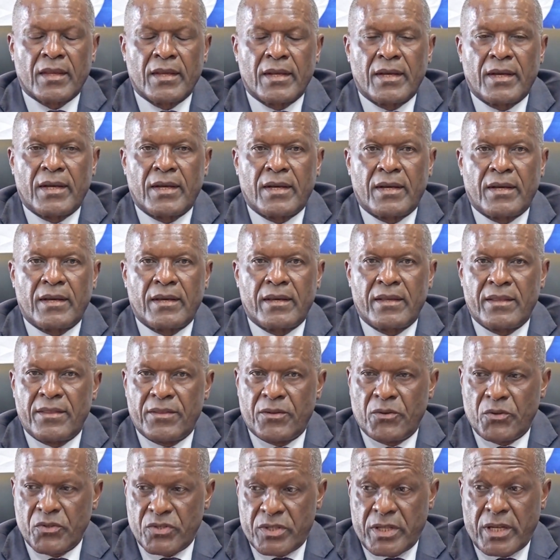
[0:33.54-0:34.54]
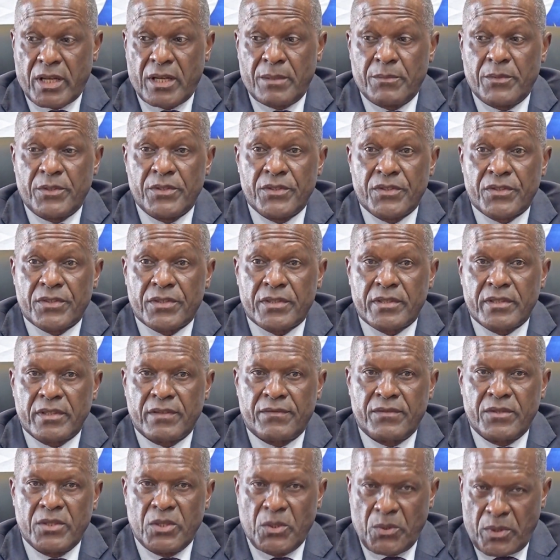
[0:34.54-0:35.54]
Uh, and those diamonds,
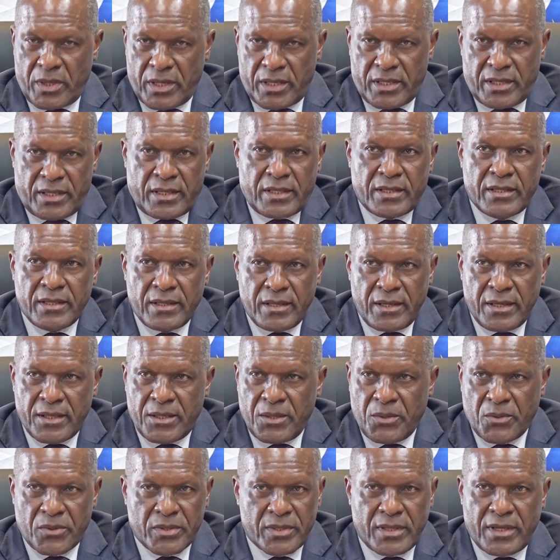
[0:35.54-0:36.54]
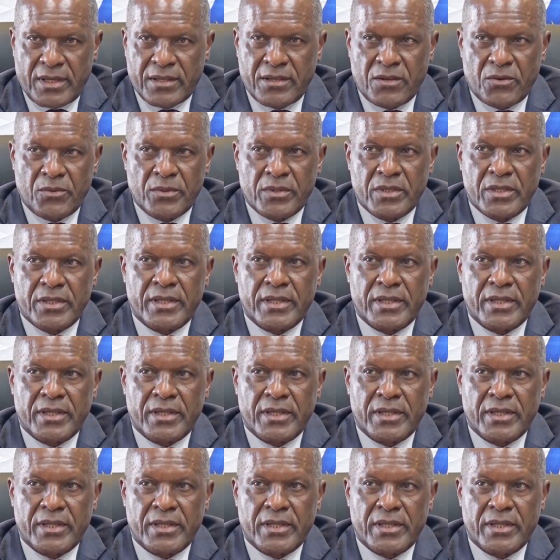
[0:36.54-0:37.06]
if you look at it, it looks like a real